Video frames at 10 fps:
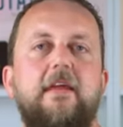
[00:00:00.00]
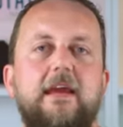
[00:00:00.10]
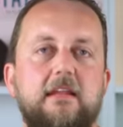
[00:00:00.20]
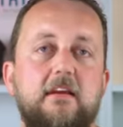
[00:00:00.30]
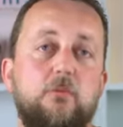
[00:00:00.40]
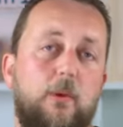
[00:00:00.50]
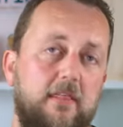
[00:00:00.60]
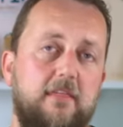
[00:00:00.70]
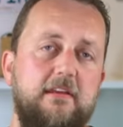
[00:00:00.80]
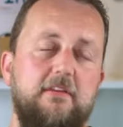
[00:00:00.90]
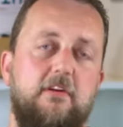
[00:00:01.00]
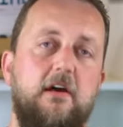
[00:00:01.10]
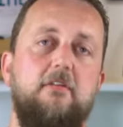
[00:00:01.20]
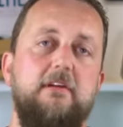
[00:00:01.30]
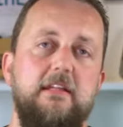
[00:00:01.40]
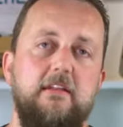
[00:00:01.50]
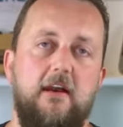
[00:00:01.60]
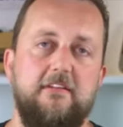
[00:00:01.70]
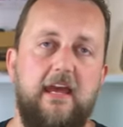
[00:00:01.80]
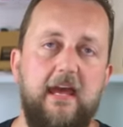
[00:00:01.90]
on the LS, one of the things that I really
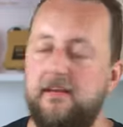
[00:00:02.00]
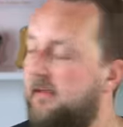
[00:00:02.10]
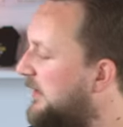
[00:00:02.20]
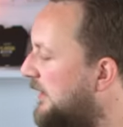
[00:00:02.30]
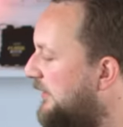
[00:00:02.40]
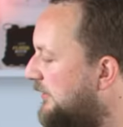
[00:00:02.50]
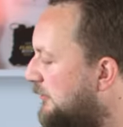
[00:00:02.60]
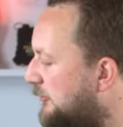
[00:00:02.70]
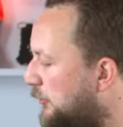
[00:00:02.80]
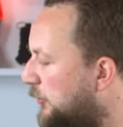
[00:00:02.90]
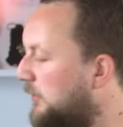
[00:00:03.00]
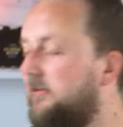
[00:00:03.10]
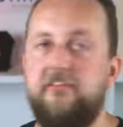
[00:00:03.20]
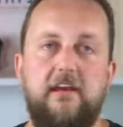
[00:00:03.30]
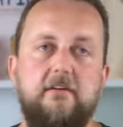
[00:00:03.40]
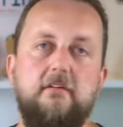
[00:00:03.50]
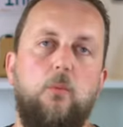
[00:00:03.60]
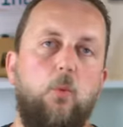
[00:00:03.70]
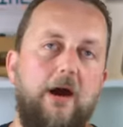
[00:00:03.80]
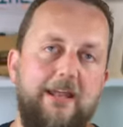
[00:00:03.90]
like to add is a dual channel
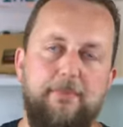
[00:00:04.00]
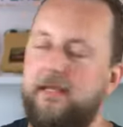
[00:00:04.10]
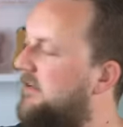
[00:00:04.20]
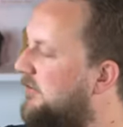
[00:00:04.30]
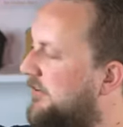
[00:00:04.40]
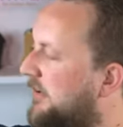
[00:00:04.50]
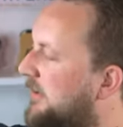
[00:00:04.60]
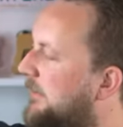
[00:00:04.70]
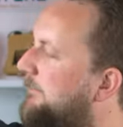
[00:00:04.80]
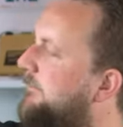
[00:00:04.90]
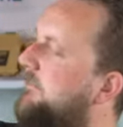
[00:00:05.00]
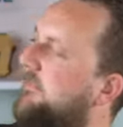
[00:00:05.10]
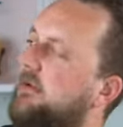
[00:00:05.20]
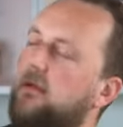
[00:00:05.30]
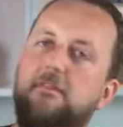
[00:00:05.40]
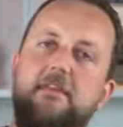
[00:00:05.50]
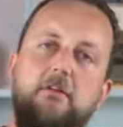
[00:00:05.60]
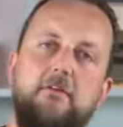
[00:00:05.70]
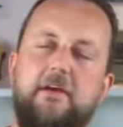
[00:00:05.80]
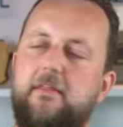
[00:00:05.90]
wideband controller. That
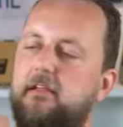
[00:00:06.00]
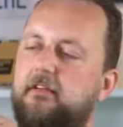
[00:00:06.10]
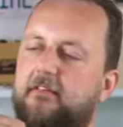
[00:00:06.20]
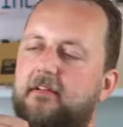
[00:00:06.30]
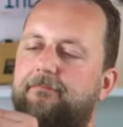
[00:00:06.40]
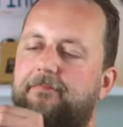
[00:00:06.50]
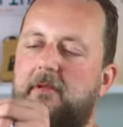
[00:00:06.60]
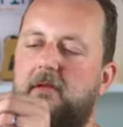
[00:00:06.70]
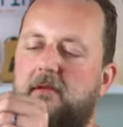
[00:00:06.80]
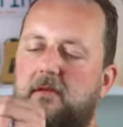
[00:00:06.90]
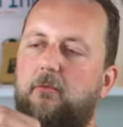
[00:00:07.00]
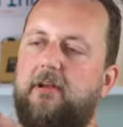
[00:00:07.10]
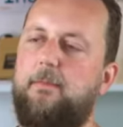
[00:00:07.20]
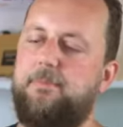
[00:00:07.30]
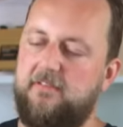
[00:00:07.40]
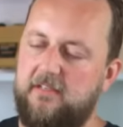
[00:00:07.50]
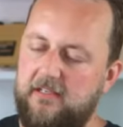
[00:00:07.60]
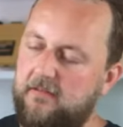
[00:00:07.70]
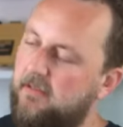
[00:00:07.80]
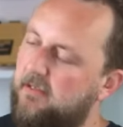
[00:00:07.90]
looks like this. And what happens
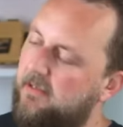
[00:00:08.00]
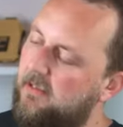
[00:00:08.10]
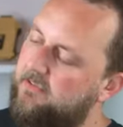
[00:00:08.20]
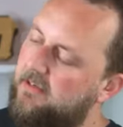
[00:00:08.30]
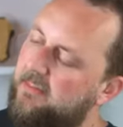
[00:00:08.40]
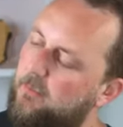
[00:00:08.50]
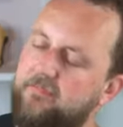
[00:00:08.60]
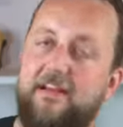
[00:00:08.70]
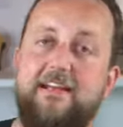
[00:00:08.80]
here, it's another one of